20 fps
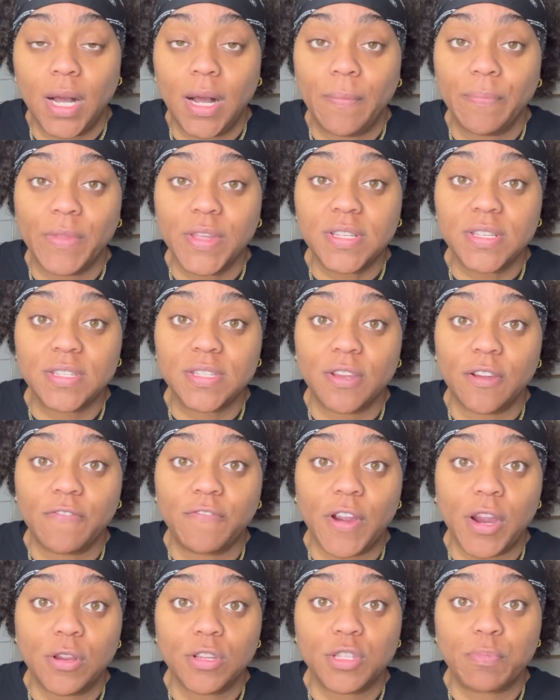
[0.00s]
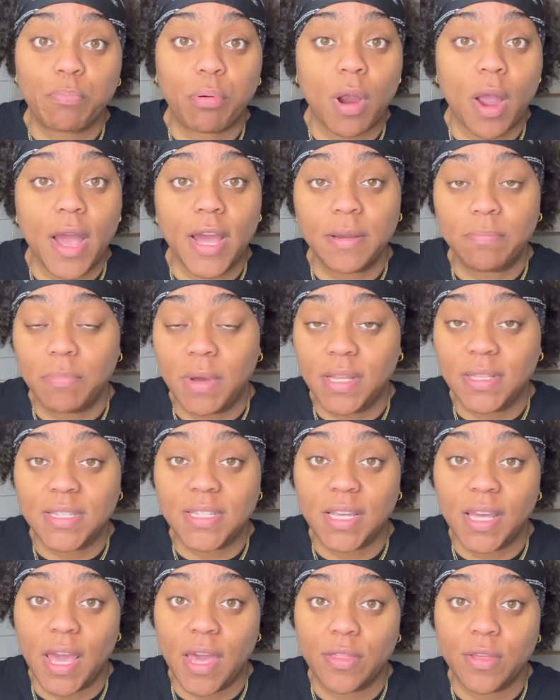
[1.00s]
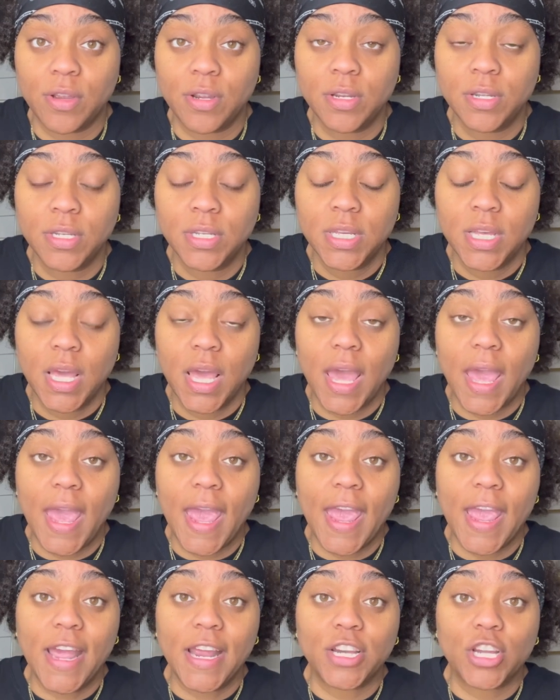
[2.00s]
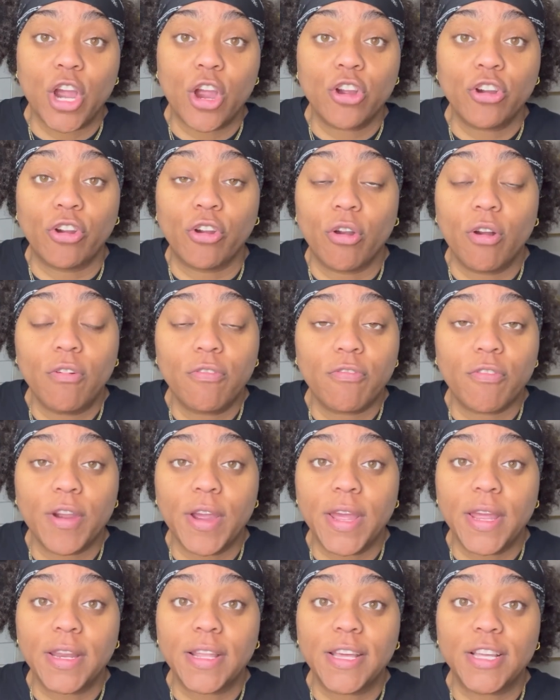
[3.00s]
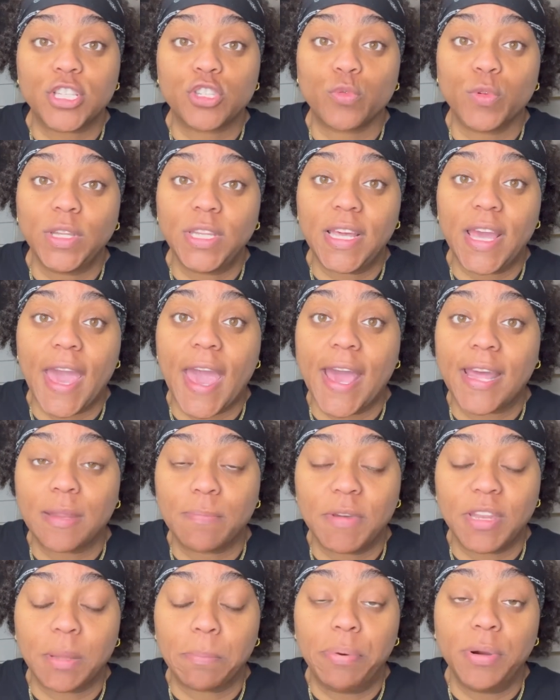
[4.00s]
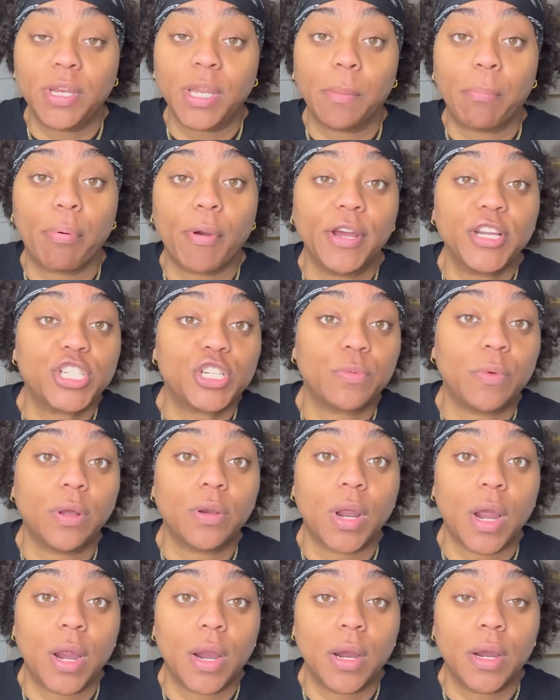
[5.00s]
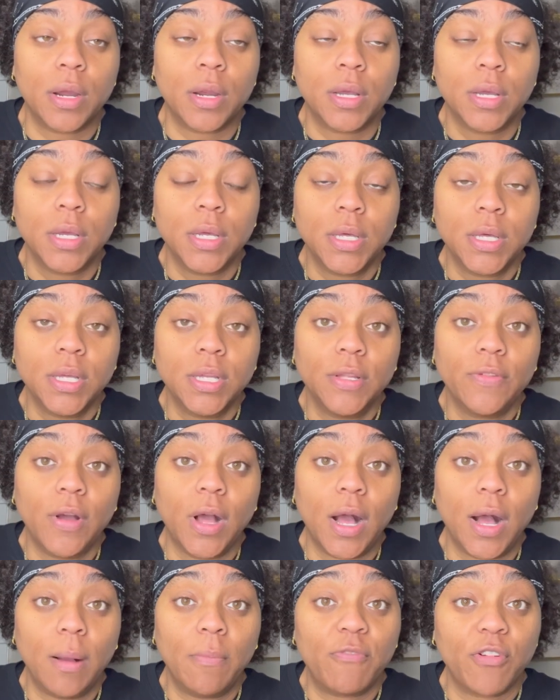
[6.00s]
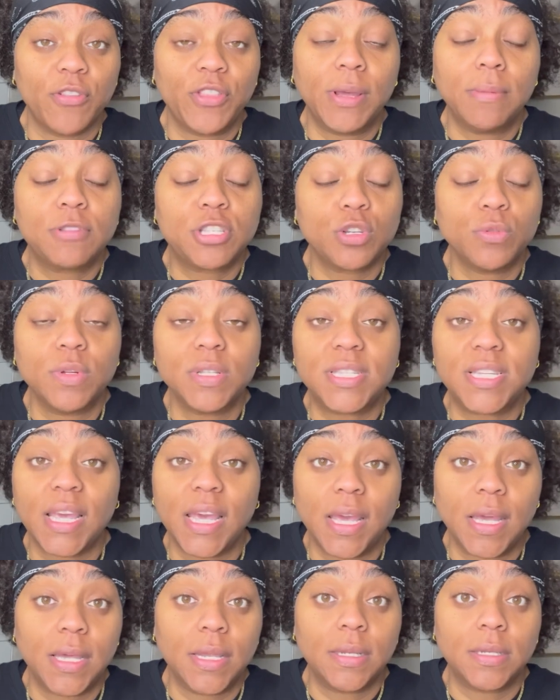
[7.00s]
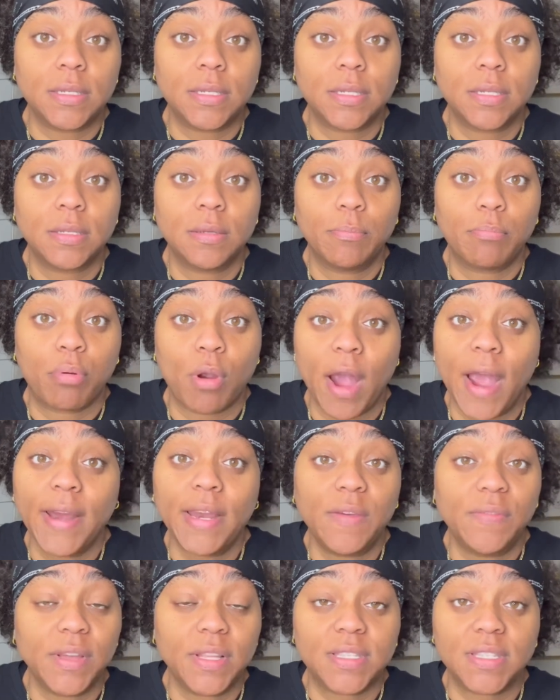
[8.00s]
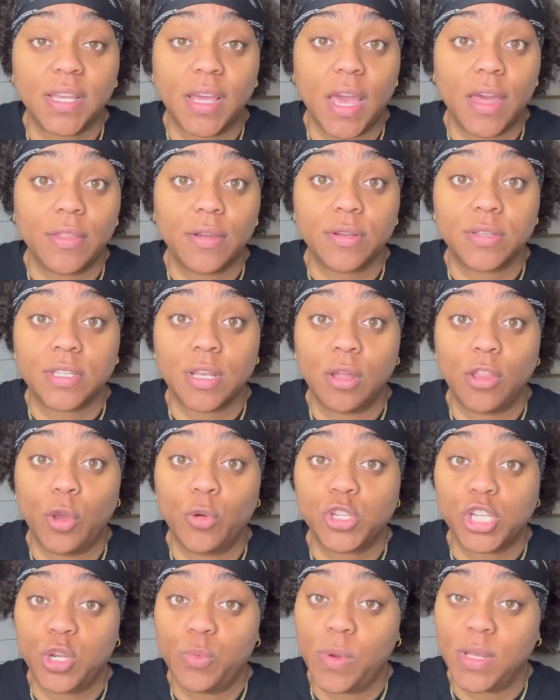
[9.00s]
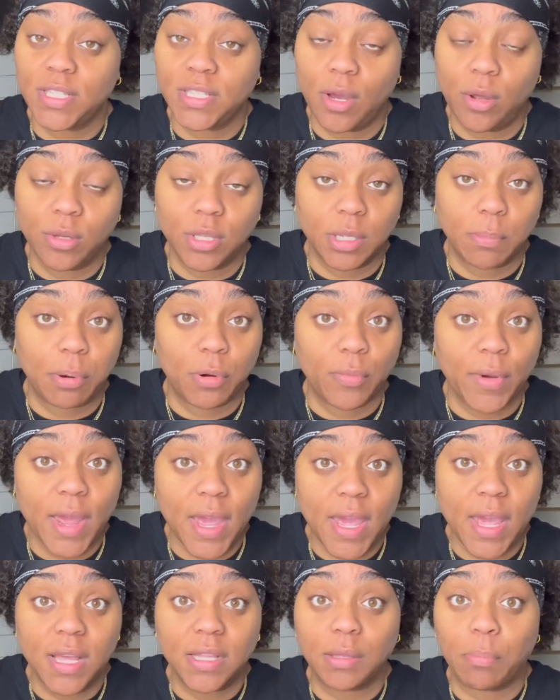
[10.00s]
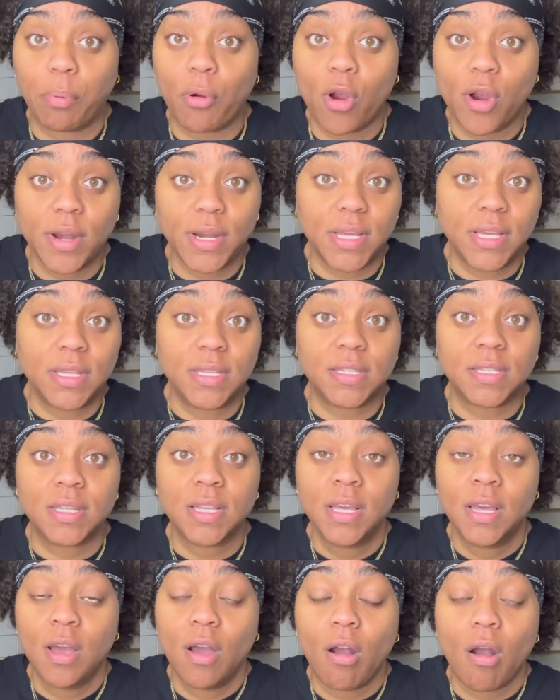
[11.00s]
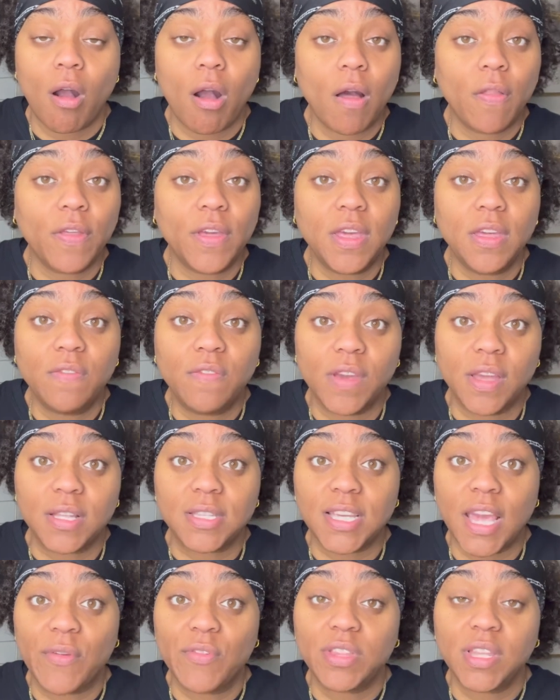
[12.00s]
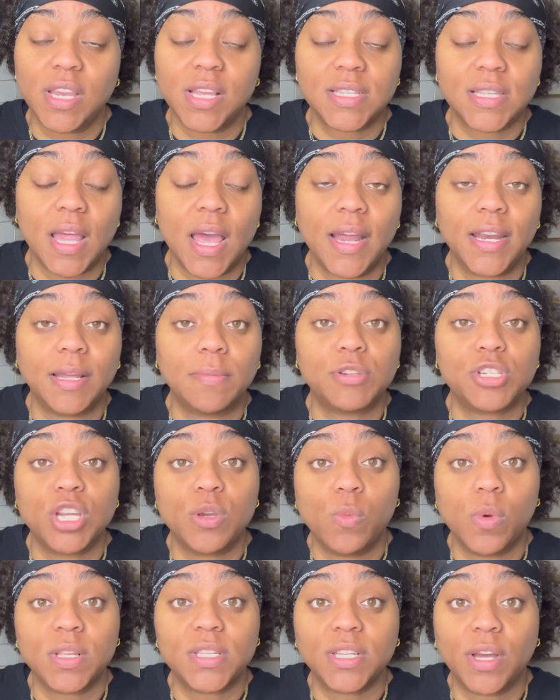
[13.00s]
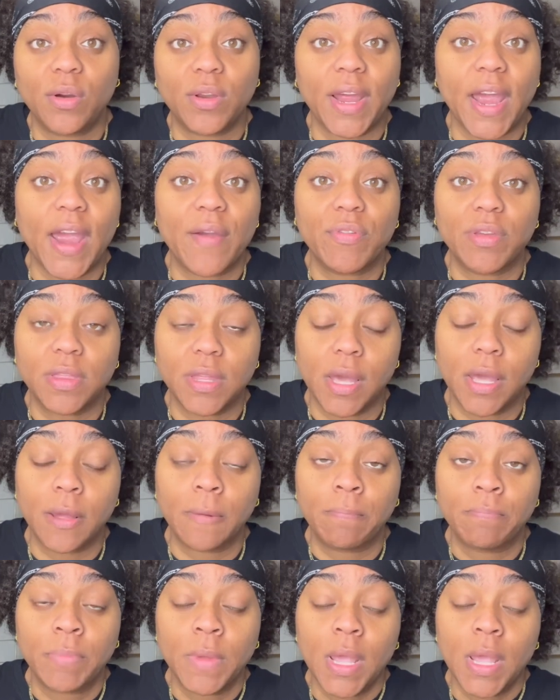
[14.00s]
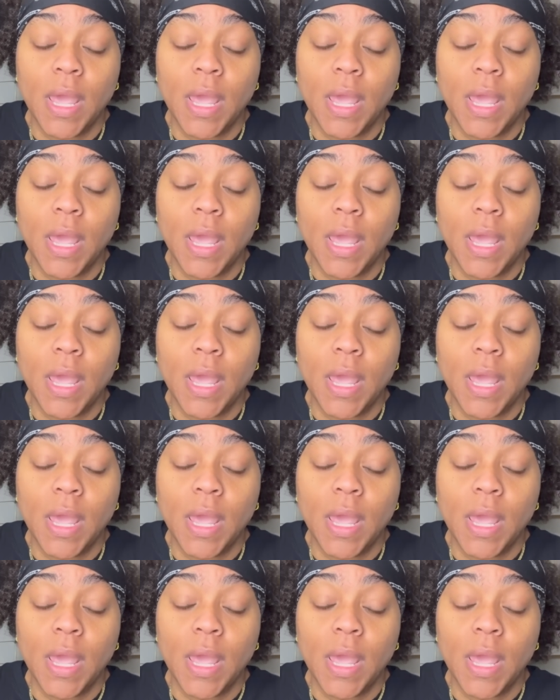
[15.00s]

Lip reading: This is their first Pride month together. And her girlfriend is really adamant and putting pressure on her for them to attend Pride events together. So she wants to go to the parade, the parties, all the events, everything that's lined up. She wants to go to everything.